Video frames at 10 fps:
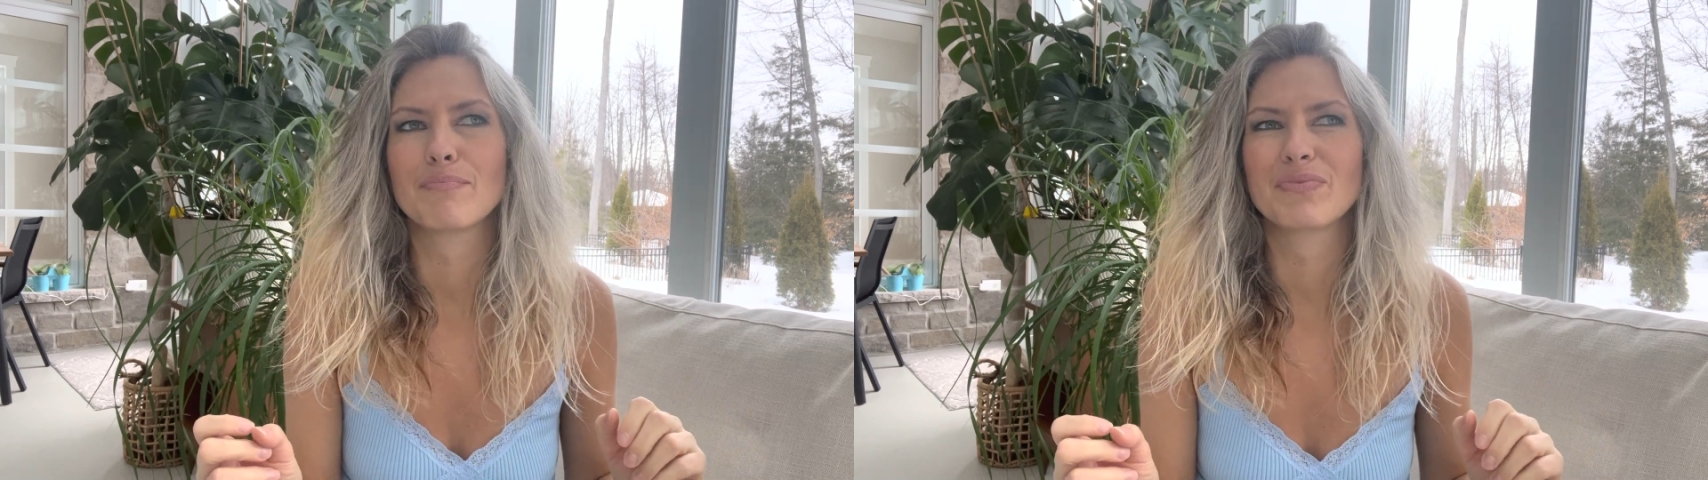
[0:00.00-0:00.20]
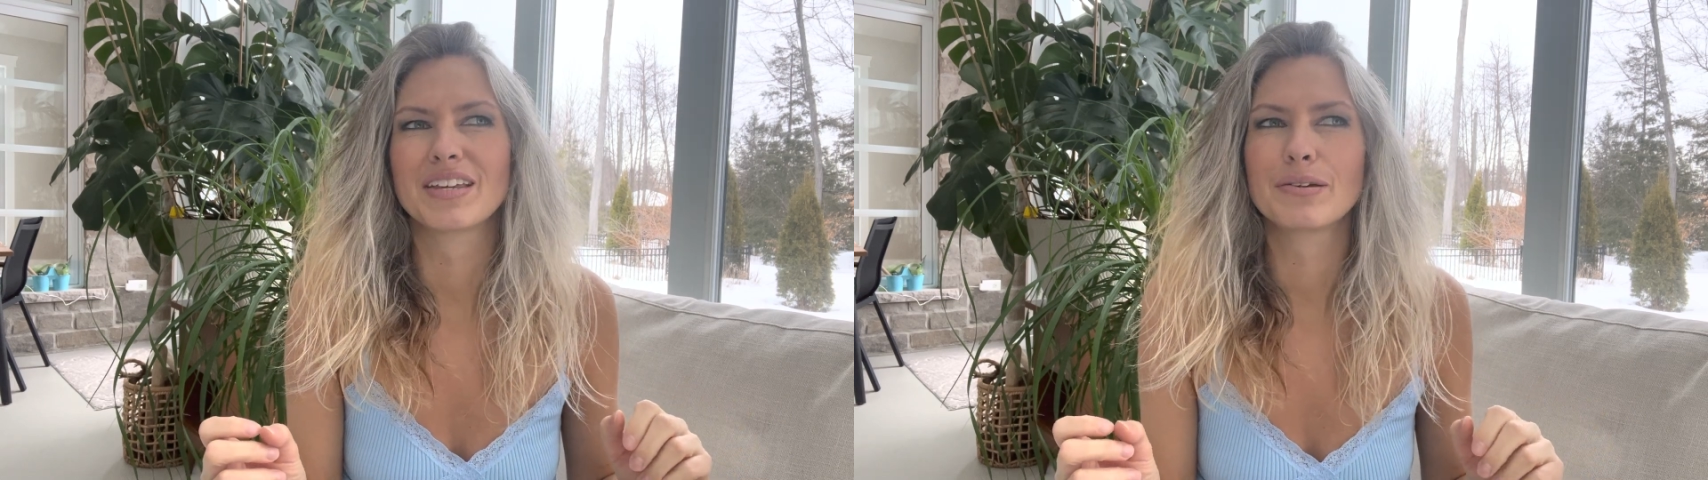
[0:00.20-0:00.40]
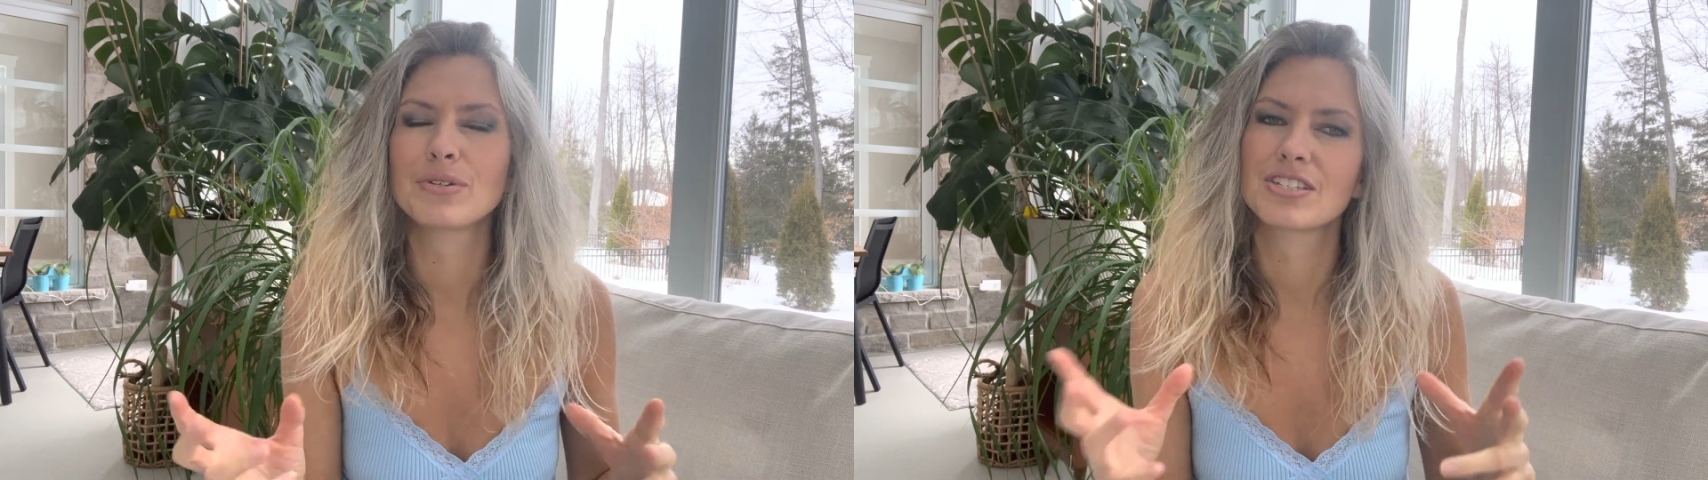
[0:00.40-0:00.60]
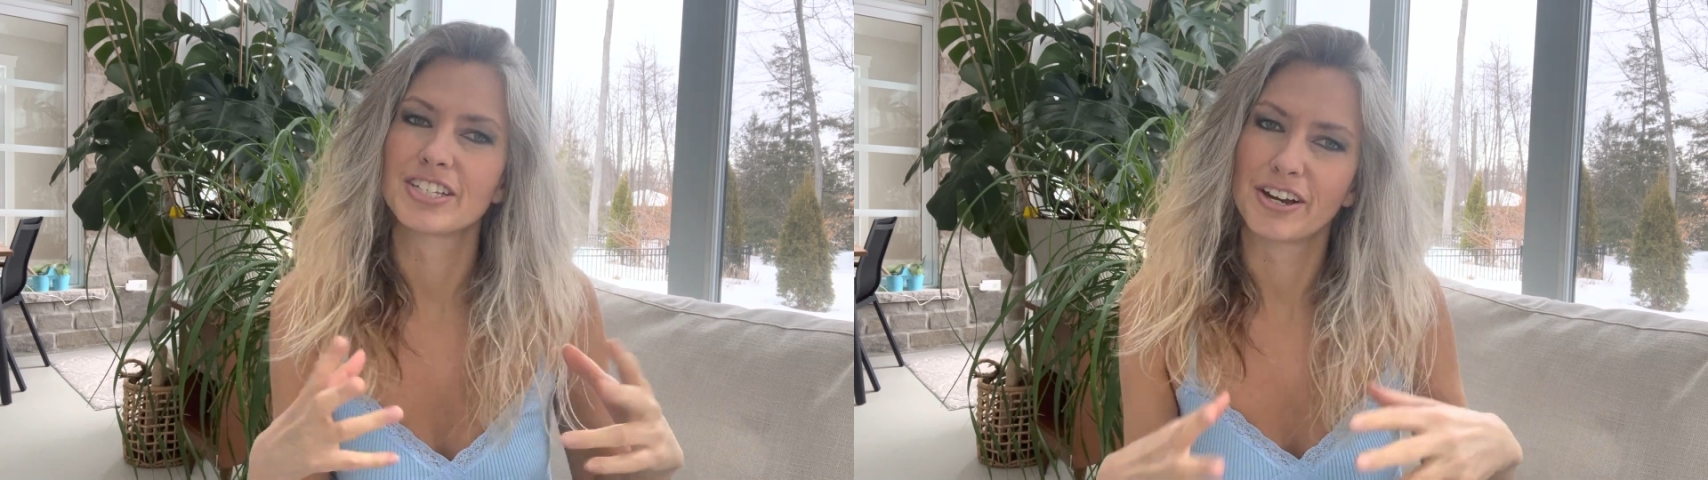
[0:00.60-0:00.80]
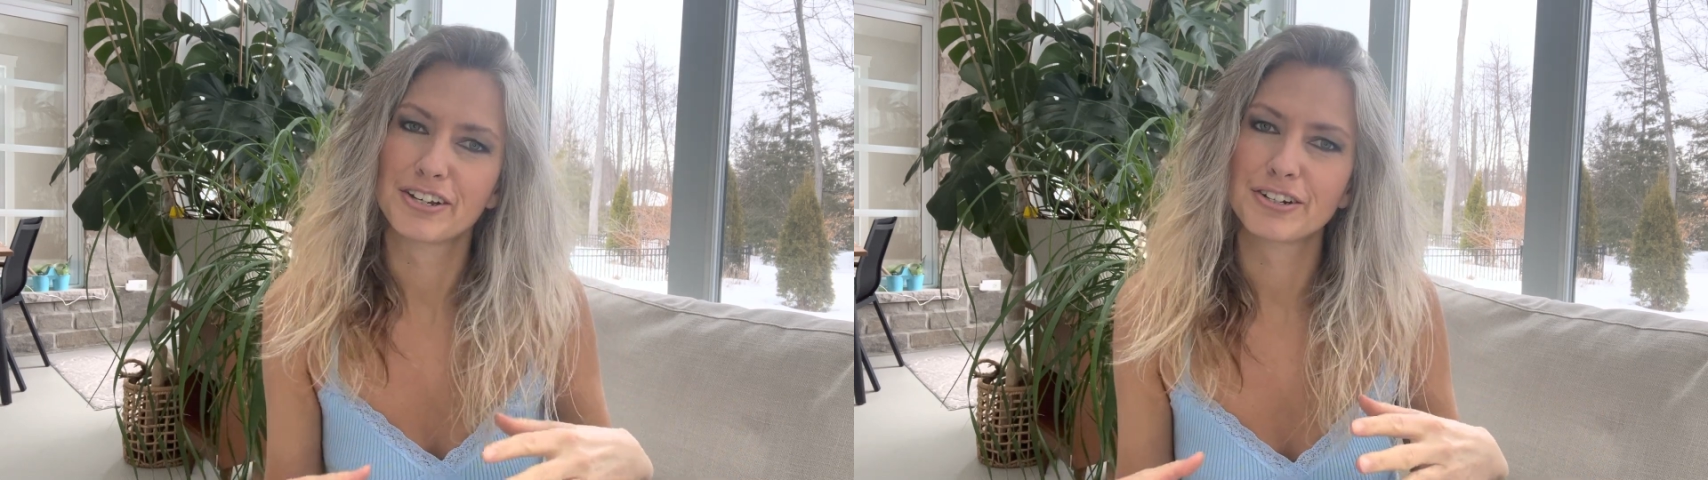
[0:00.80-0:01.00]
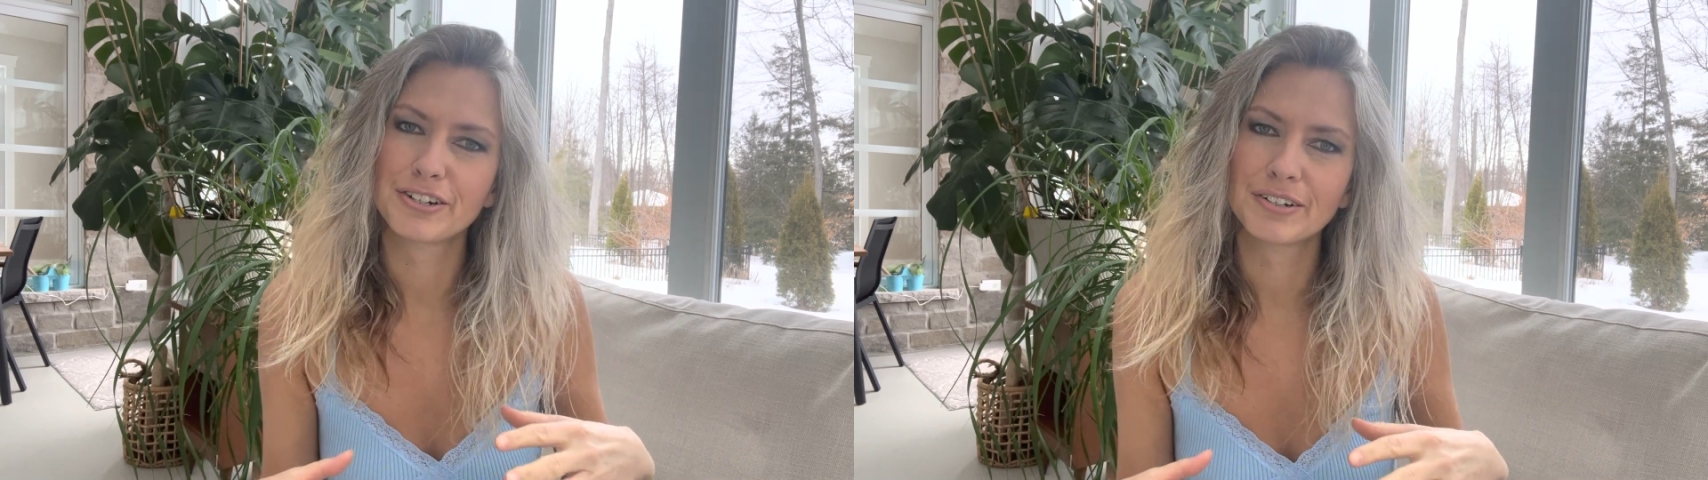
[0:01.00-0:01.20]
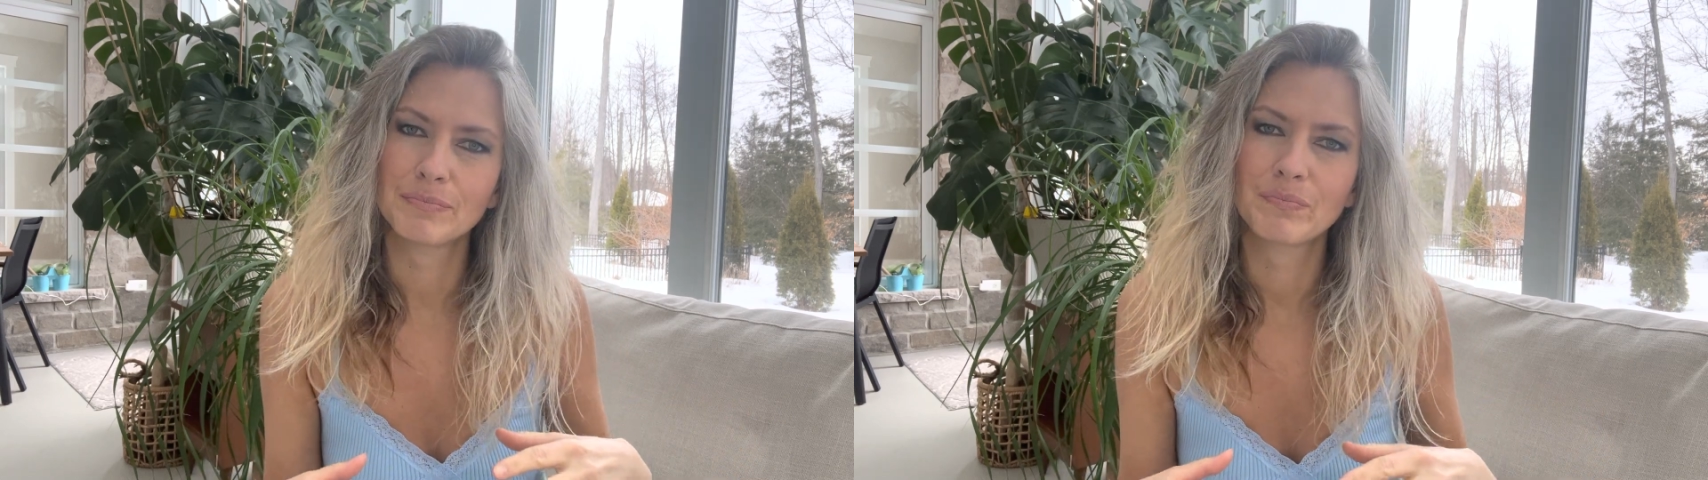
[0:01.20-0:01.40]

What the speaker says: it was younger,